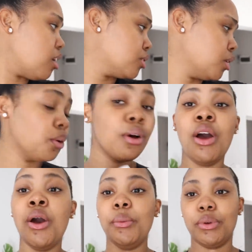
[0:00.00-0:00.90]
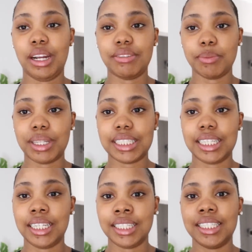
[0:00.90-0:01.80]
so I'm gonna have something
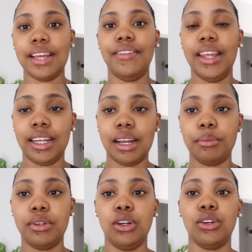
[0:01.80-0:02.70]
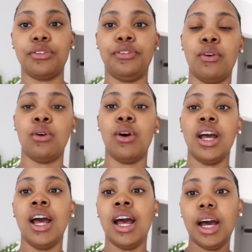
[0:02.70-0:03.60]
to eat and then I'm gonna look for
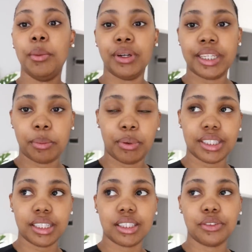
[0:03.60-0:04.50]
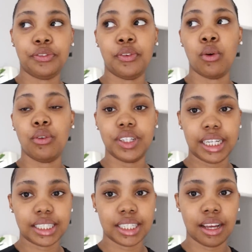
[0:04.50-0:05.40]
a birthday present for
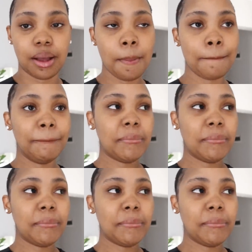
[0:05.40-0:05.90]
Vanessa.